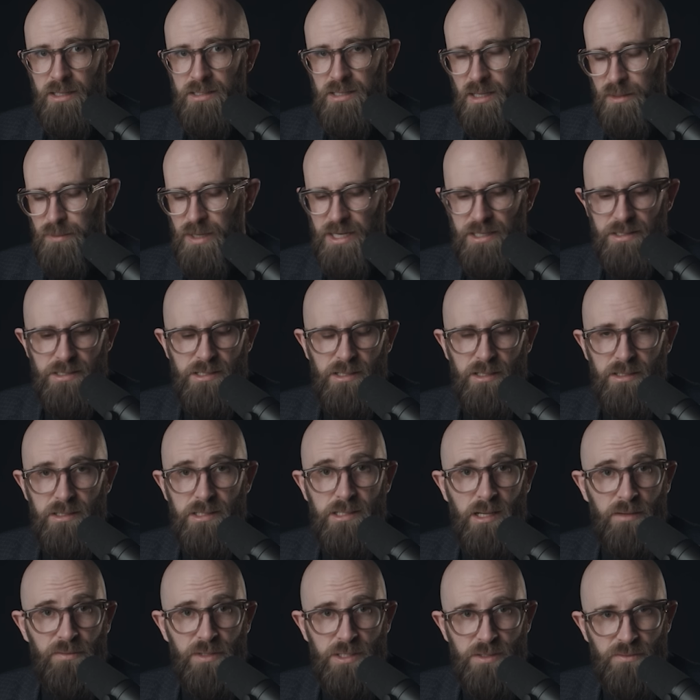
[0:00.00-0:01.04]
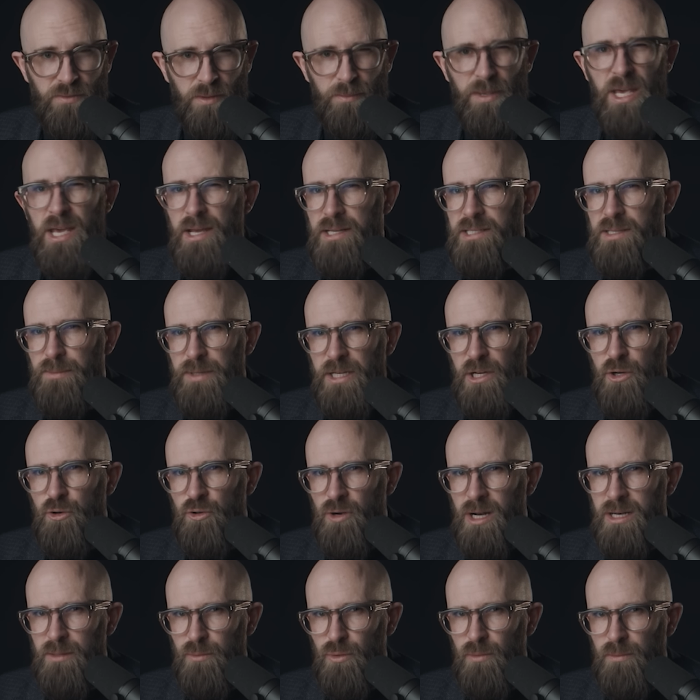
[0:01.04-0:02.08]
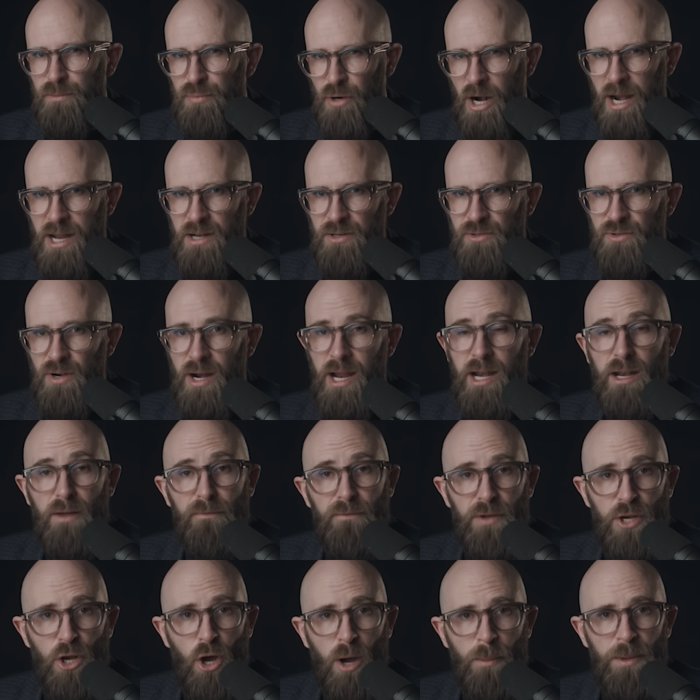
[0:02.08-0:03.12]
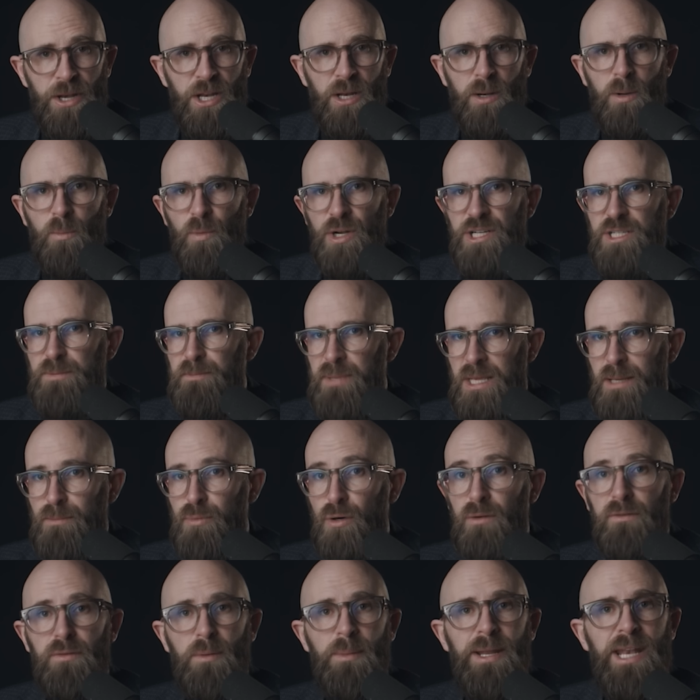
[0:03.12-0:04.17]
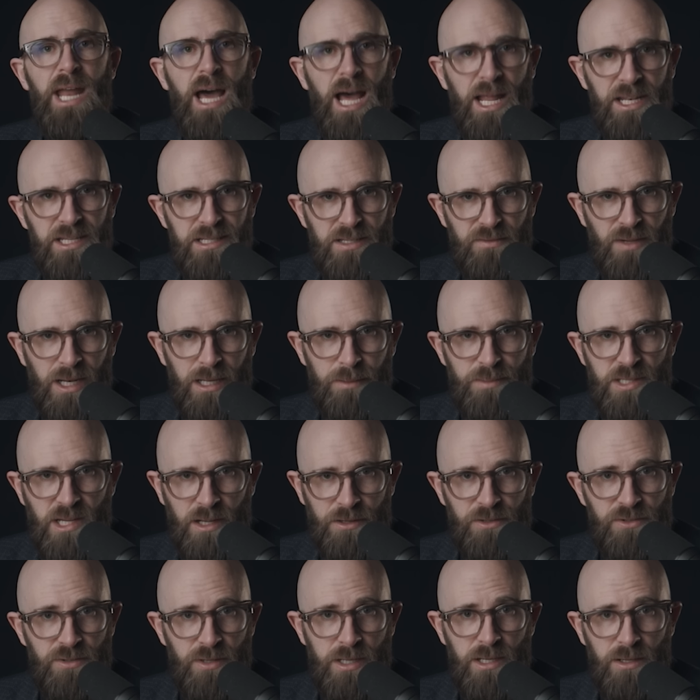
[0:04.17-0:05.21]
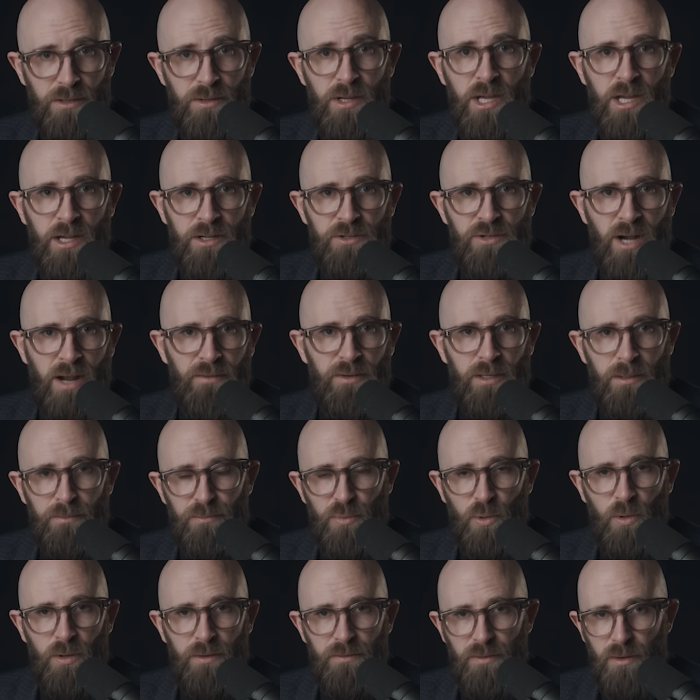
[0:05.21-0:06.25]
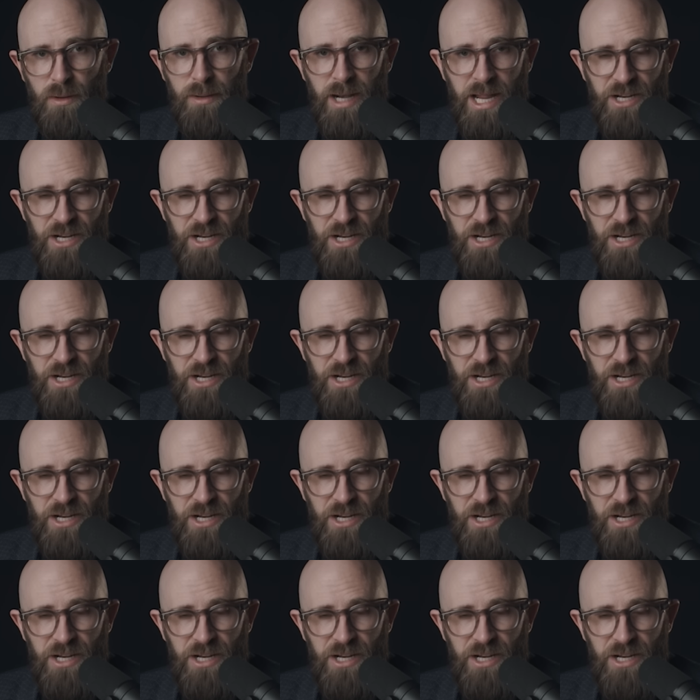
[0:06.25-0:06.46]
Turkmenistan suffers from some incredible brain drain, a phenomenon in which people from an undeveloped country who travel abroad for an